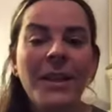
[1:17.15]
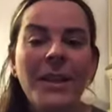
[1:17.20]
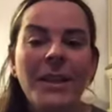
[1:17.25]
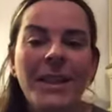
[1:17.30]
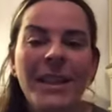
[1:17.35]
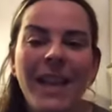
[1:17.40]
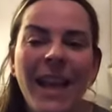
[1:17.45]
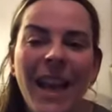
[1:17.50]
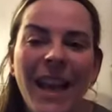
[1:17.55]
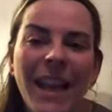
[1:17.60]

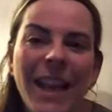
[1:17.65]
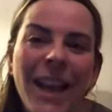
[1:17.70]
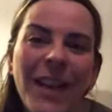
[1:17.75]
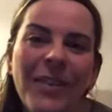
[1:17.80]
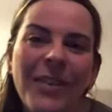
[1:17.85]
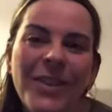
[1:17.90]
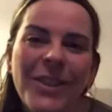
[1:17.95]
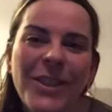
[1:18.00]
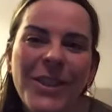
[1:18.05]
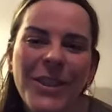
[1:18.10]
So yeah, I
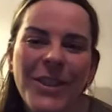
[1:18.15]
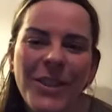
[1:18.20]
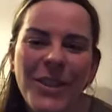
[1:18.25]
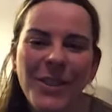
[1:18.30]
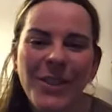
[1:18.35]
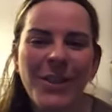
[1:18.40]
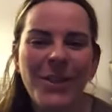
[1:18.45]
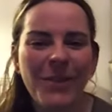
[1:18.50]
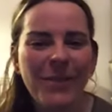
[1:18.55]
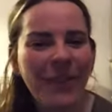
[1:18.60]
won't do
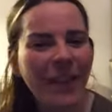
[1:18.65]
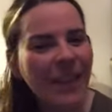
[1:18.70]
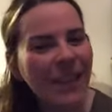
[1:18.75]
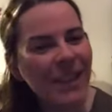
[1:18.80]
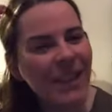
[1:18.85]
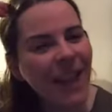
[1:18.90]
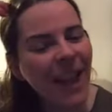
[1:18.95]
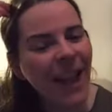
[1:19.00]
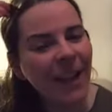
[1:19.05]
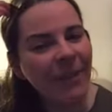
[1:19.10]
too
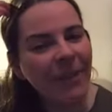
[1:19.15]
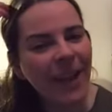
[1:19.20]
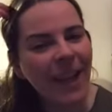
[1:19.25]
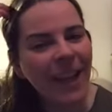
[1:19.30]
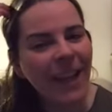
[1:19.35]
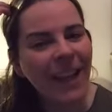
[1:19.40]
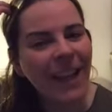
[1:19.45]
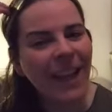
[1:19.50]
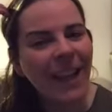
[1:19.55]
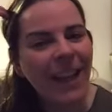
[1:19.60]
much
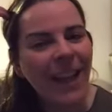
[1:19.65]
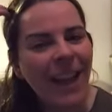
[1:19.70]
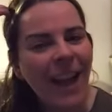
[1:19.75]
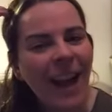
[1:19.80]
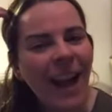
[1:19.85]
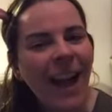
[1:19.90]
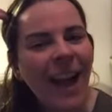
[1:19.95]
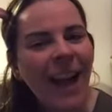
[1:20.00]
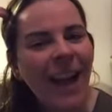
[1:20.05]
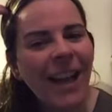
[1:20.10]
yapping,
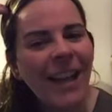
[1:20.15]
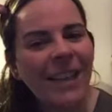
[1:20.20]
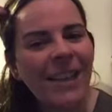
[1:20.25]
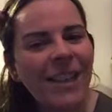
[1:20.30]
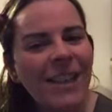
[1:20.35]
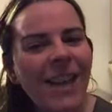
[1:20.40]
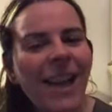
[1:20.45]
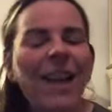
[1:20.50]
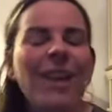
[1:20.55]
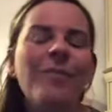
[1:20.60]

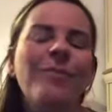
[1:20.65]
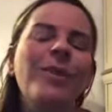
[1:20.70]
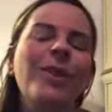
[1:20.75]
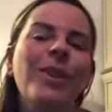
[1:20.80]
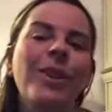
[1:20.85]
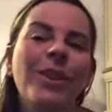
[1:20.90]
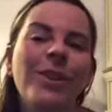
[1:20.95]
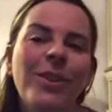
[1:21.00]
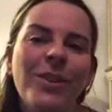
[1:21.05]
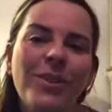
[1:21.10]
and you
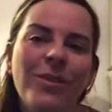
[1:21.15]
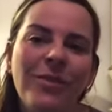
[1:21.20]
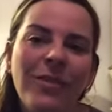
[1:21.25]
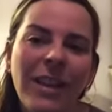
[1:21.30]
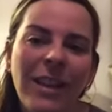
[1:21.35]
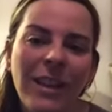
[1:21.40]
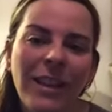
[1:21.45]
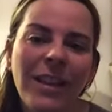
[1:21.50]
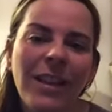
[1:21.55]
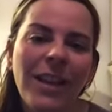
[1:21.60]
can just
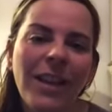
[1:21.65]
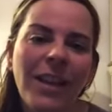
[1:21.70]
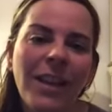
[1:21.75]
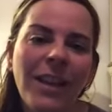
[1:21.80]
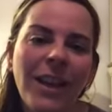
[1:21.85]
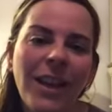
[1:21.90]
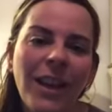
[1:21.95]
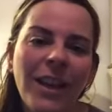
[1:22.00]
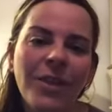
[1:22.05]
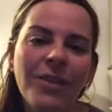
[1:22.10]

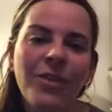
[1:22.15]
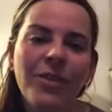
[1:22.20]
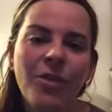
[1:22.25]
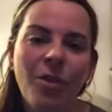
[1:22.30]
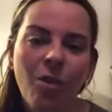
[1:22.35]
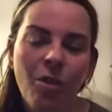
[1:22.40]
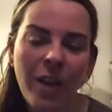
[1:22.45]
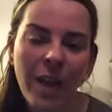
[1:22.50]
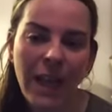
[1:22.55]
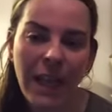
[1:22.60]
really
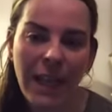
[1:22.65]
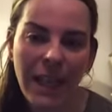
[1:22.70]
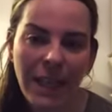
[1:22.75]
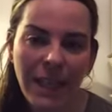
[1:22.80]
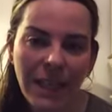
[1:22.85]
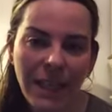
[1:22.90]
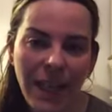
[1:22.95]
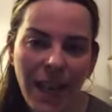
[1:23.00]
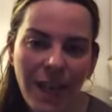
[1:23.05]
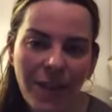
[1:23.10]
enjoy
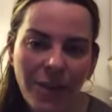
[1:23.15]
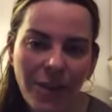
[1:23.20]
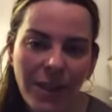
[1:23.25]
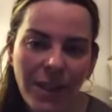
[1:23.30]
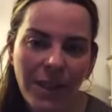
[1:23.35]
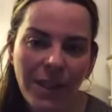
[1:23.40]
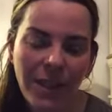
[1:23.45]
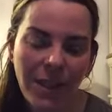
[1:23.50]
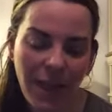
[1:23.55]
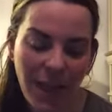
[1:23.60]
this session
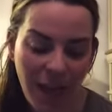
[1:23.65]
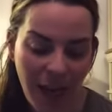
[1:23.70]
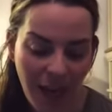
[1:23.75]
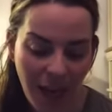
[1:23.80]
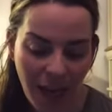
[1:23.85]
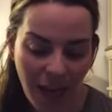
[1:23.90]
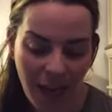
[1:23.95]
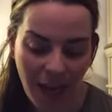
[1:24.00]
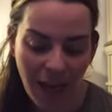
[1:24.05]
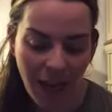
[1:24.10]

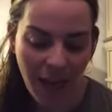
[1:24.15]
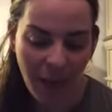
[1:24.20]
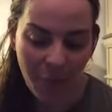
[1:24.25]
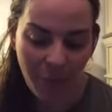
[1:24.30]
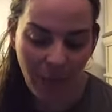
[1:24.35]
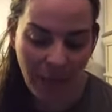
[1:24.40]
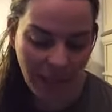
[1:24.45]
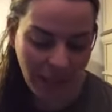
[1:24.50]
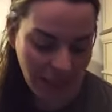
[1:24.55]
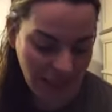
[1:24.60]
today.
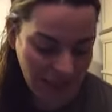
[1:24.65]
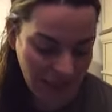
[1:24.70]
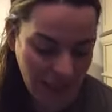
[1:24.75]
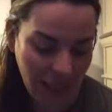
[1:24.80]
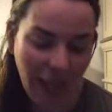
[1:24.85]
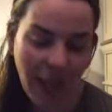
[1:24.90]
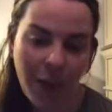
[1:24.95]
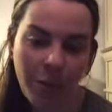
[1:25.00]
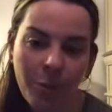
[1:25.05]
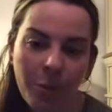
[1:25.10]
But as I
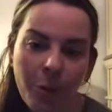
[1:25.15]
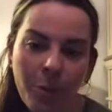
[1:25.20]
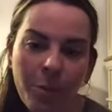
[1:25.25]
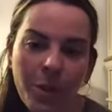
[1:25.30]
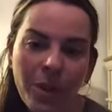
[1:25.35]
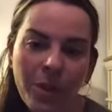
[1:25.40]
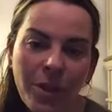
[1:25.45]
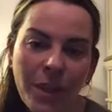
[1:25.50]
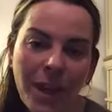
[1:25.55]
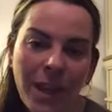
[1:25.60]
say, I will be
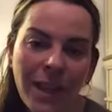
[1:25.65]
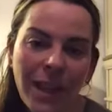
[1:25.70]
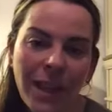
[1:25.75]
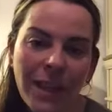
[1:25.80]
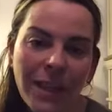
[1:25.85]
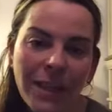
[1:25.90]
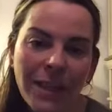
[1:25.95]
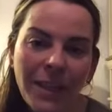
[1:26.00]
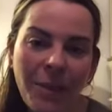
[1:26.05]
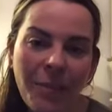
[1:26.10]

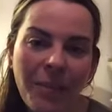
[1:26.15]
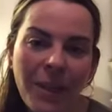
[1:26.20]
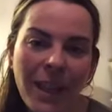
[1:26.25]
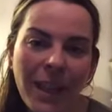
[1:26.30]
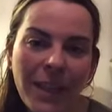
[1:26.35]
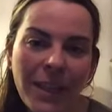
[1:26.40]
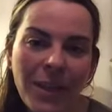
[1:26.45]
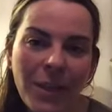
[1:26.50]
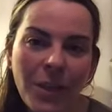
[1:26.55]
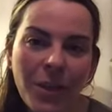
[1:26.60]
sharing some
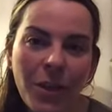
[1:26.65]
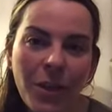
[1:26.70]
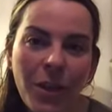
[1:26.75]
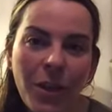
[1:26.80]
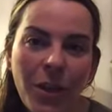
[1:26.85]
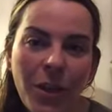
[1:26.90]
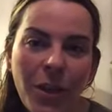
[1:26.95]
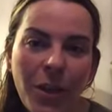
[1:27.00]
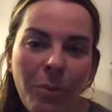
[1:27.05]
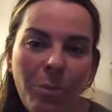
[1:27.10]
things in the
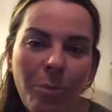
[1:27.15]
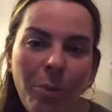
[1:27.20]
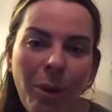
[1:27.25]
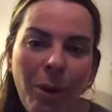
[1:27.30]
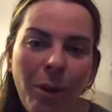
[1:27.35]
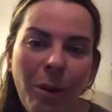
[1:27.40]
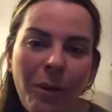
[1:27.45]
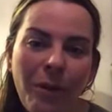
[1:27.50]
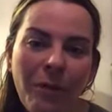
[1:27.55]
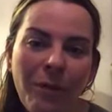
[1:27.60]
group
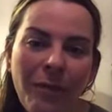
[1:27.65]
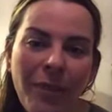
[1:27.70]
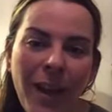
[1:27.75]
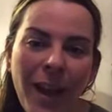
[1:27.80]
of